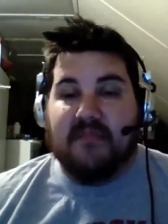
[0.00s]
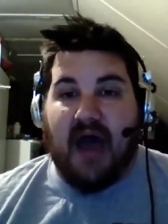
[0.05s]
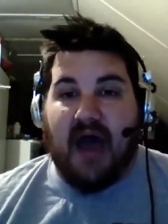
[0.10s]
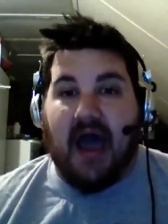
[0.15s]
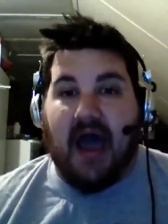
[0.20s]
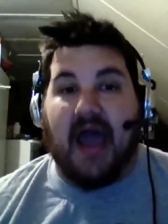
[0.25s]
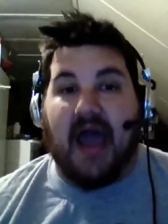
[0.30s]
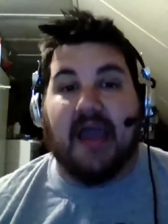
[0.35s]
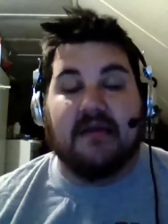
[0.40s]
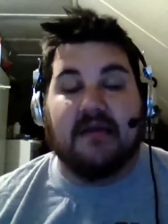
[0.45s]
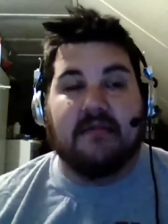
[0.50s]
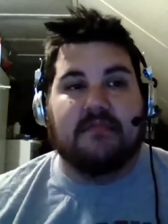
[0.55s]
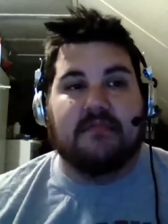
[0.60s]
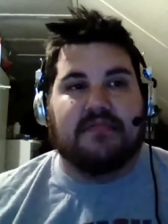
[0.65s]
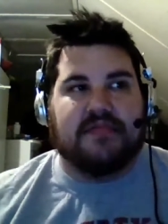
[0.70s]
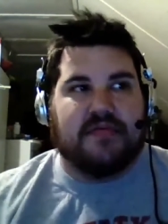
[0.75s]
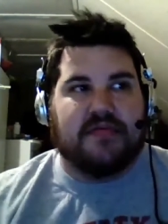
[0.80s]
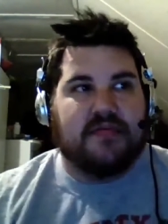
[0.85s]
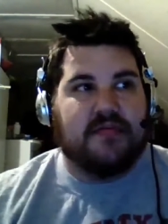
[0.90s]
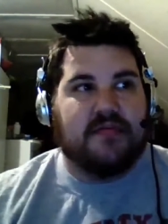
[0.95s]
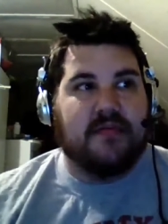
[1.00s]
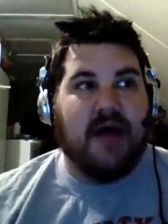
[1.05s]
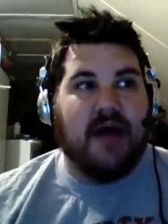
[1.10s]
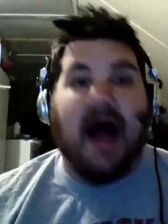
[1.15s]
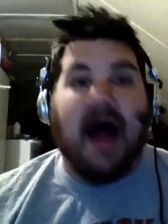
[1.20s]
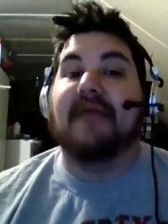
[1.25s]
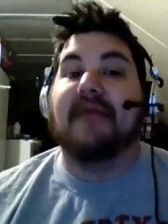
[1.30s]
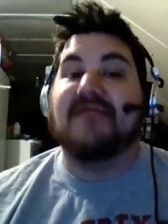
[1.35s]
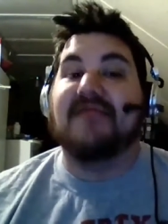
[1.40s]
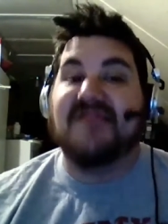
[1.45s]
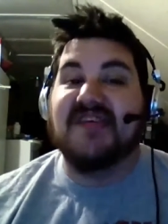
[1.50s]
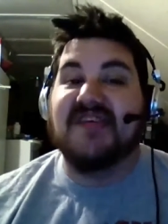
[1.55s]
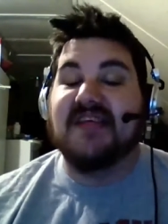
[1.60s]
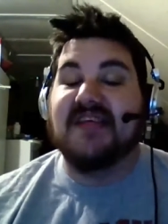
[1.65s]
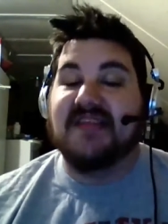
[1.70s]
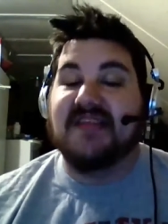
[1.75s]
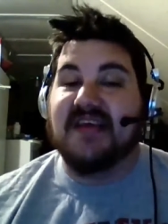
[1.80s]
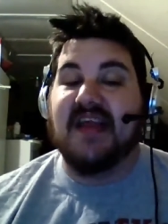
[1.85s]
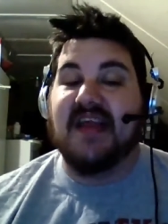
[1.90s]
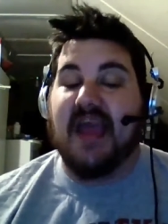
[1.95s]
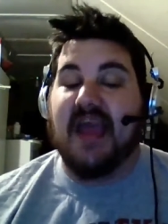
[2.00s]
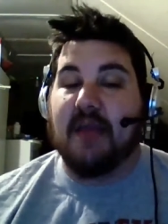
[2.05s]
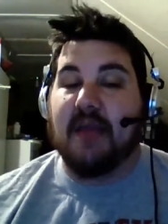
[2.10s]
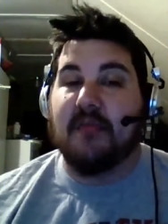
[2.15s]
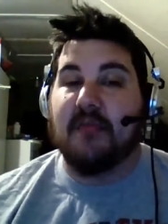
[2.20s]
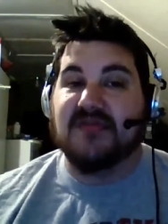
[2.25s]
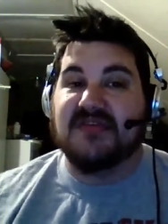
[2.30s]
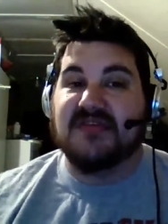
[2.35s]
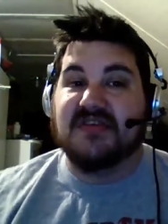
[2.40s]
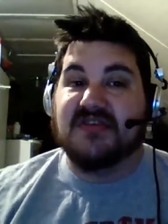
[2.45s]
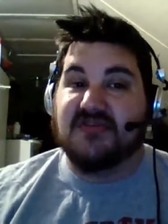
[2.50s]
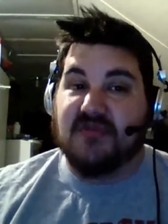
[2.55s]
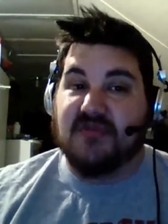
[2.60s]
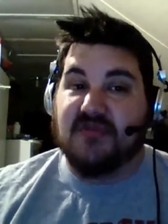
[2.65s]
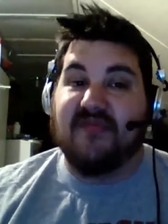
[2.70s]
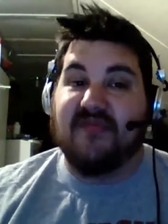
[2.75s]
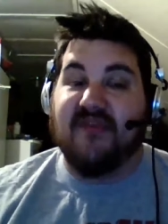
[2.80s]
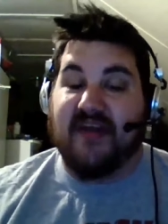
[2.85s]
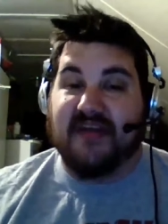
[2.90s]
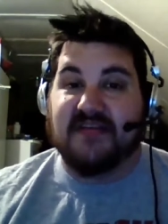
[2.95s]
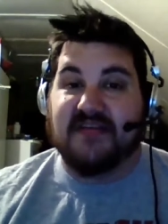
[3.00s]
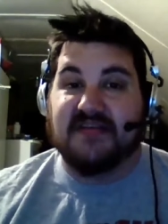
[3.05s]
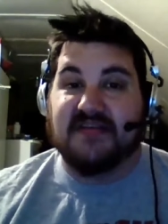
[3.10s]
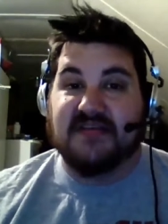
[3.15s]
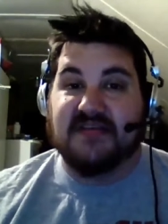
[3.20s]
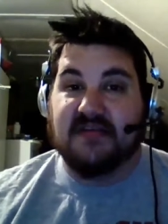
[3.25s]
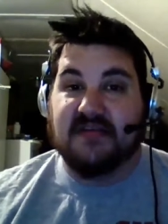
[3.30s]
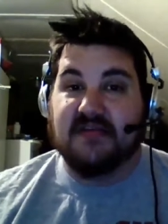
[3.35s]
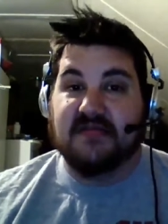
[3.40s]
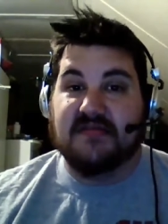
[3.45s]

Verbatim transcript: I I've seen Dean Ambrose in street fights.